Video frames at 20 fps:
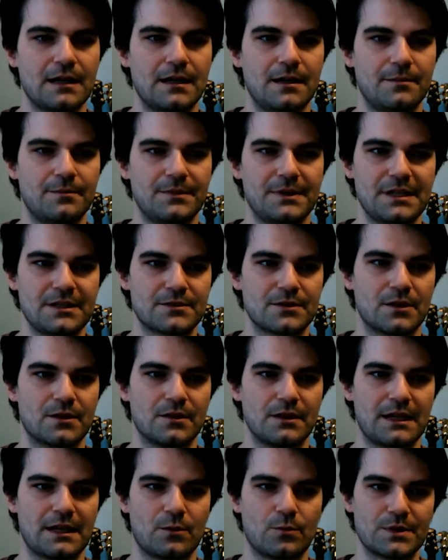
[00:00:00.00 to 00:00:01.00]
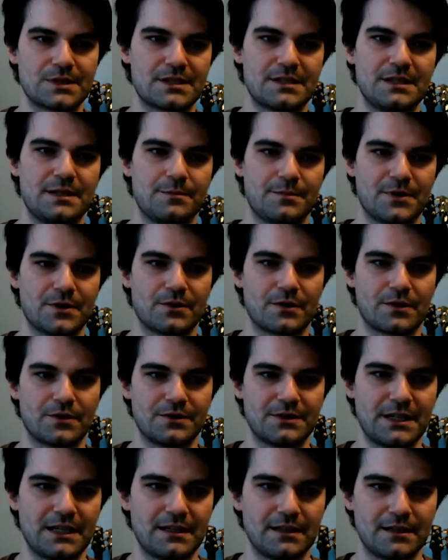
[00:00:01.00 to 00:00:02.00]
These are like, what's the empirical
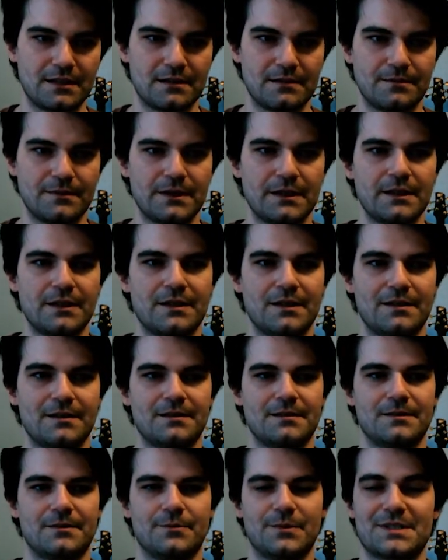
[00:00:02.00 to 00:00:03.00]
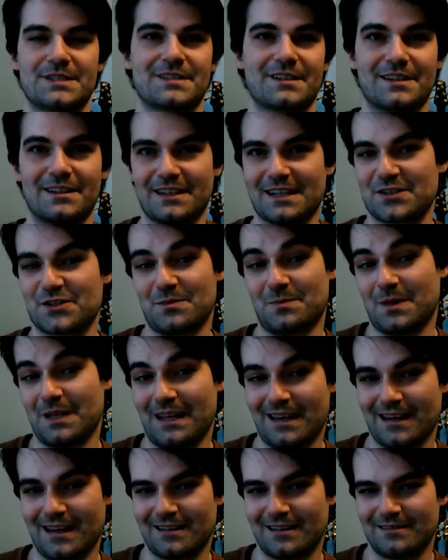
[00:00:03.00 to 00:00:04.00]
data? What's the collection
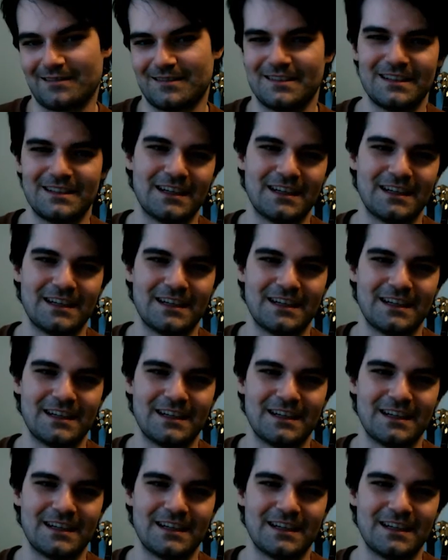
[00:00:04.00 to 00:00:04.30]
plan?